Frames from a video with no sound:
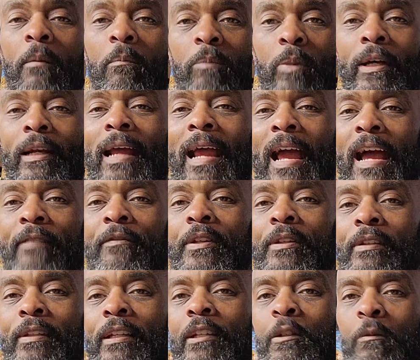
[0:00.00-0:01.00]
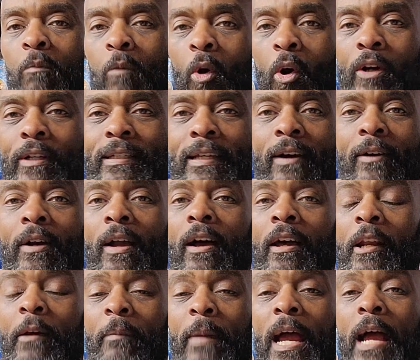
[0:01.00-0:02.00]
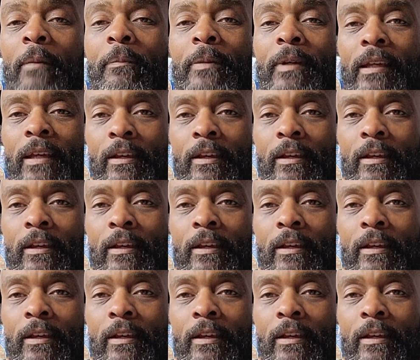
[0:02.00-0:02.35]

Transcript: But having things marked out on a map